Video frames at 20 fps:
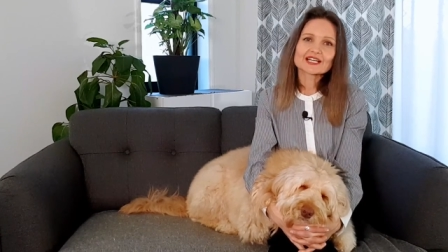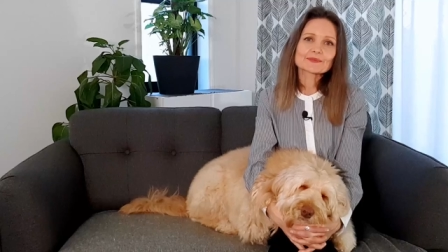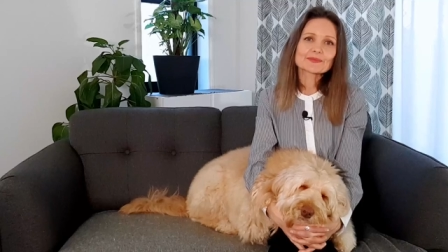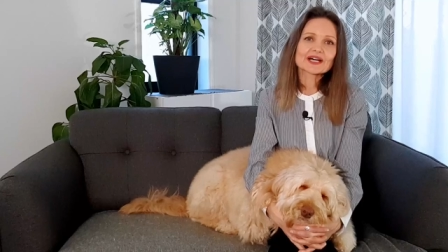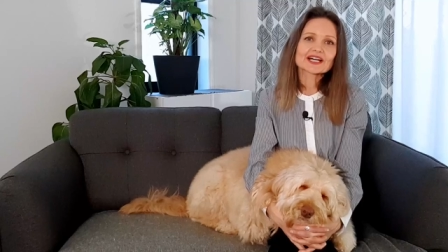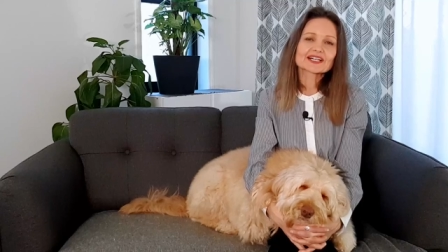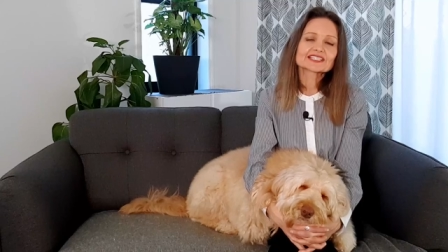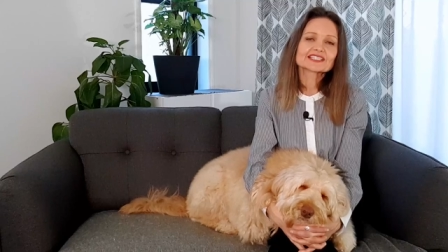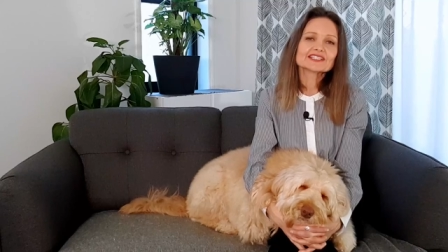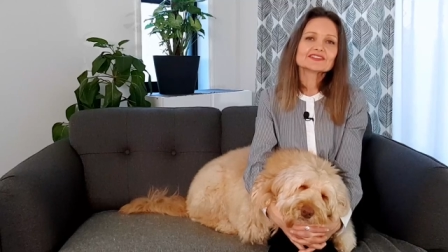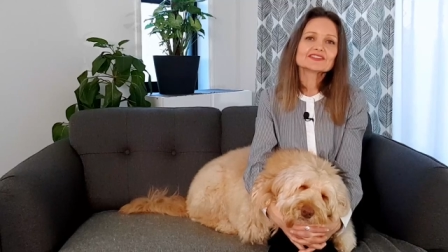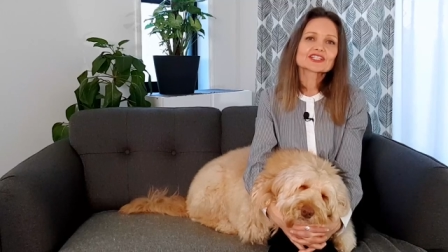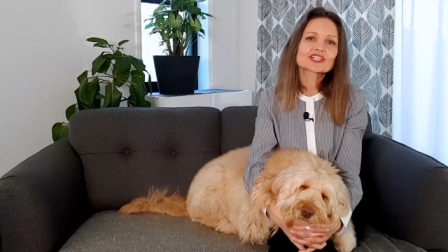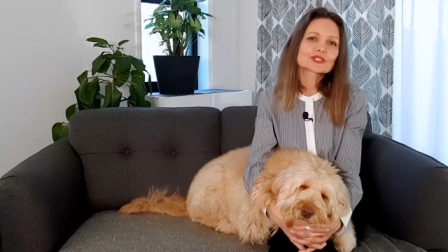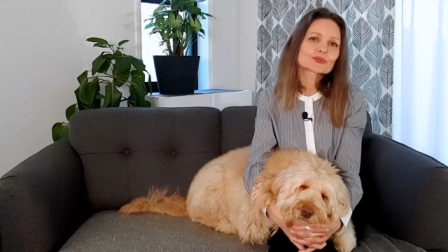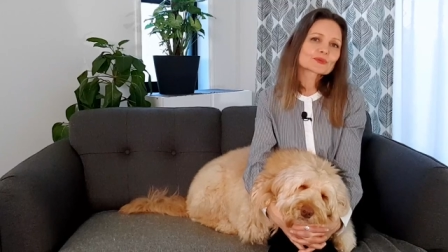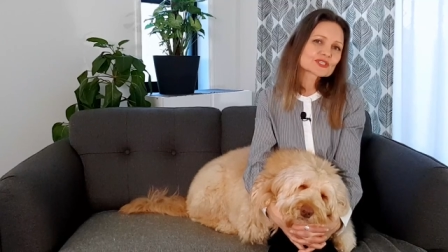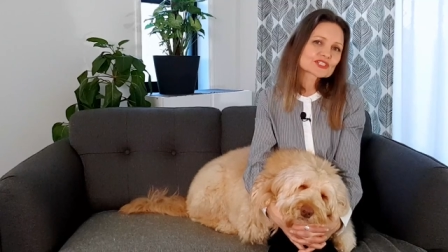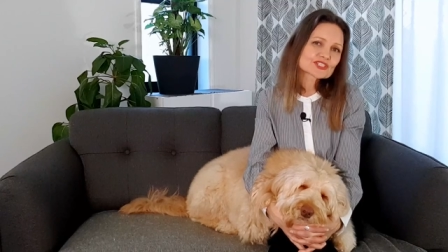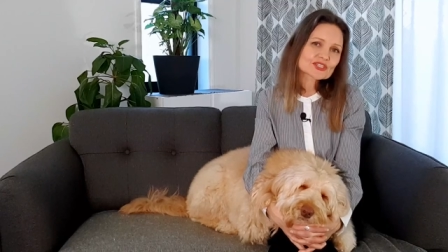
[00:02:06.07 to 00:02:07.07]
about giving
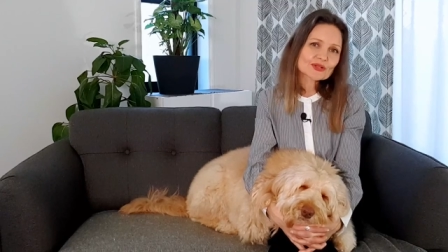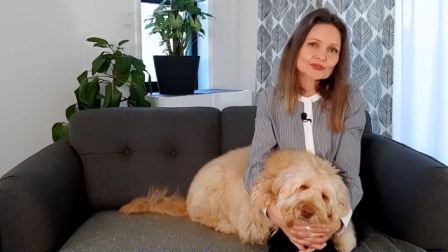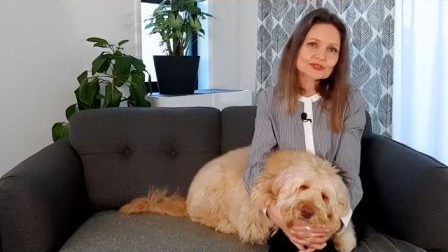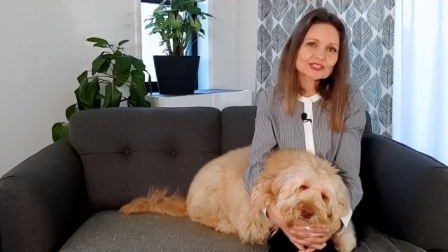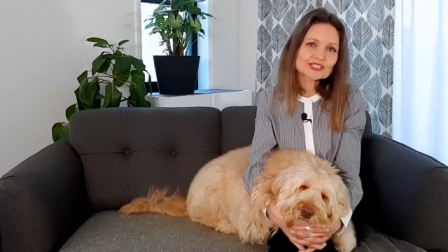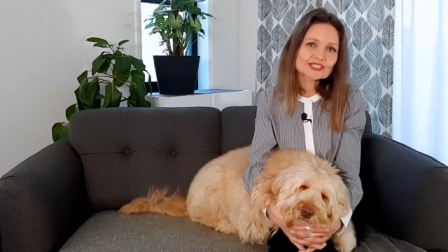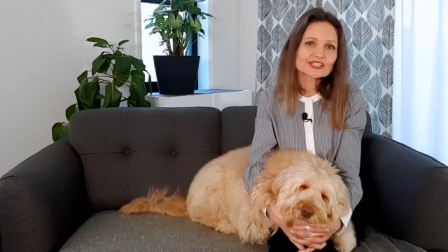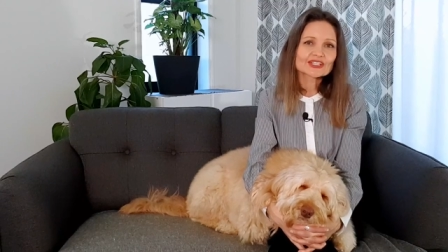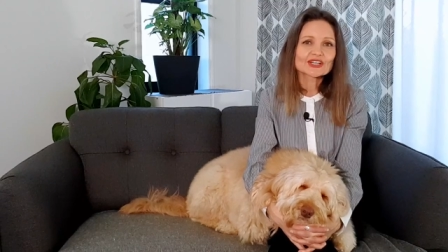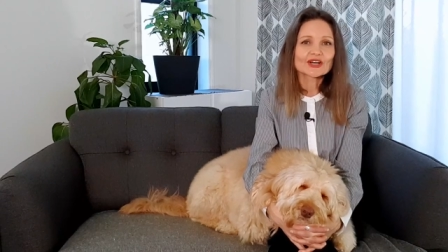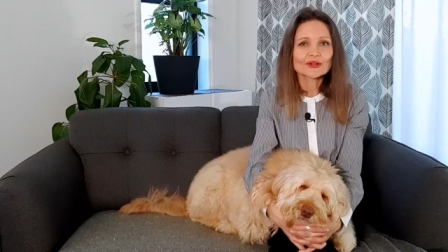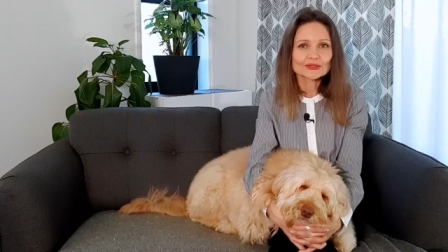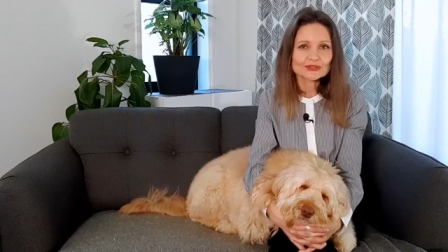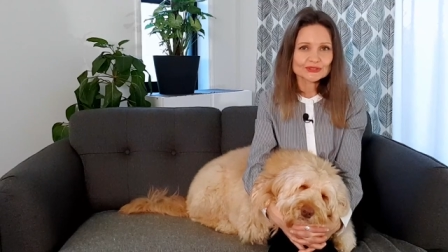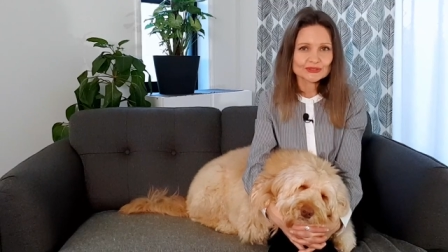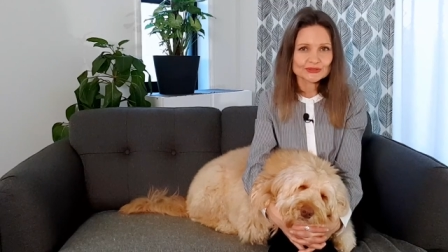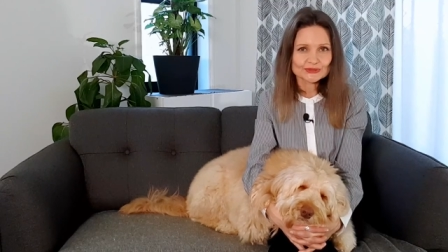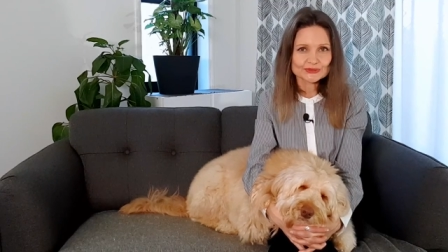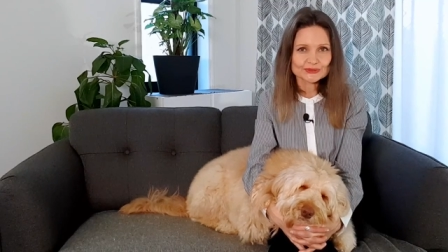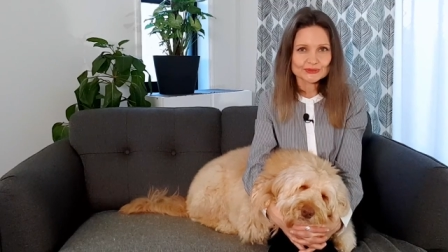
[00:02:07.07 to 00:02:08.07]
the resulting
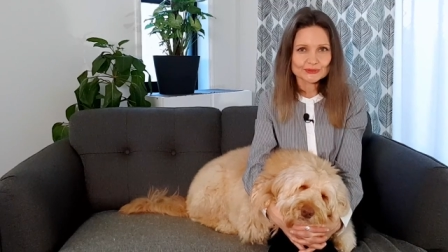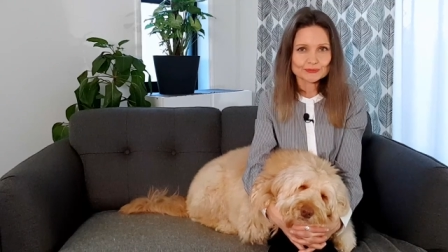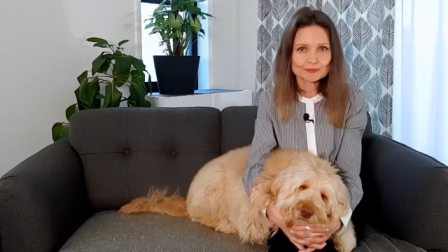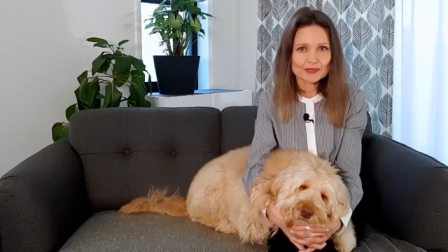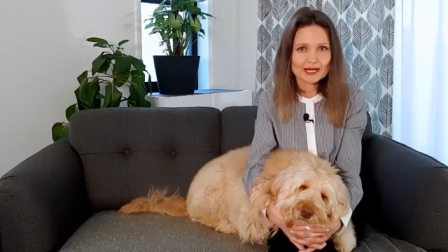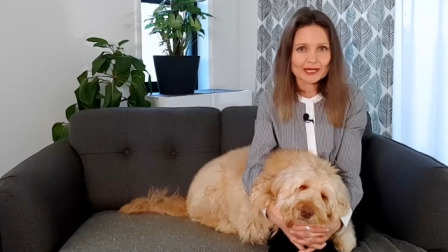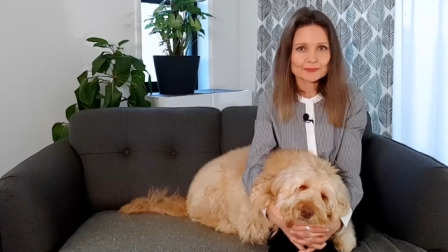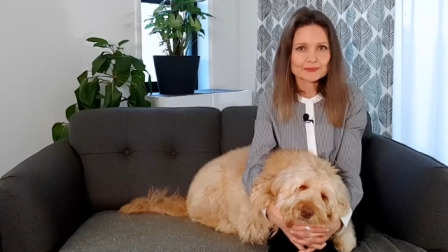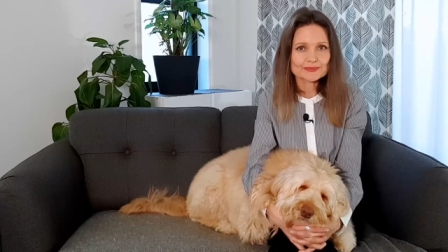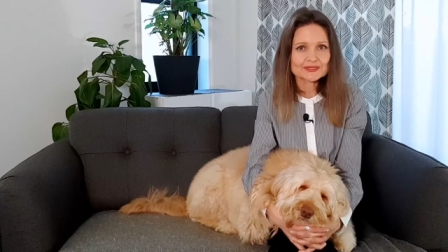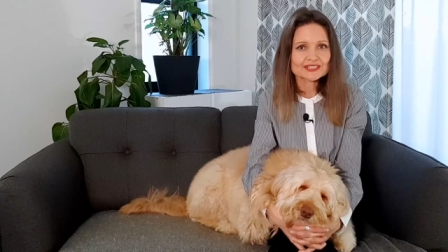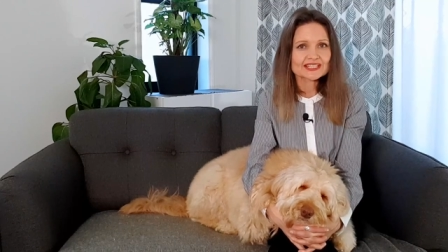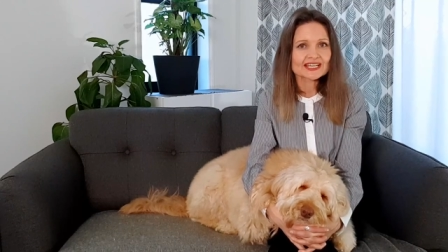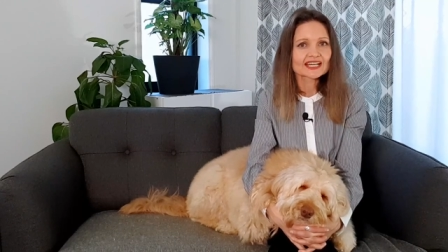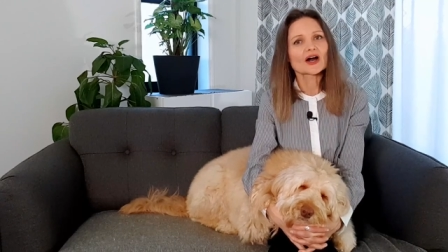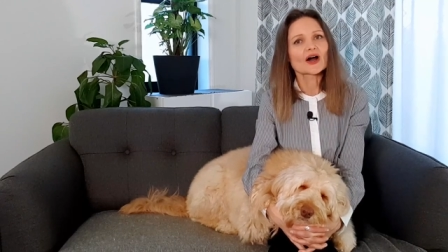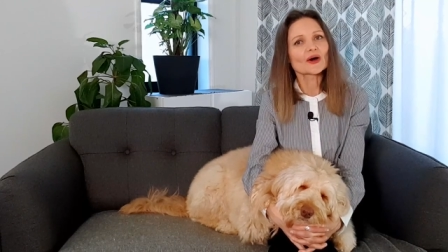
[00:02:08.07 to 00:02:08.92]
golden doodle pups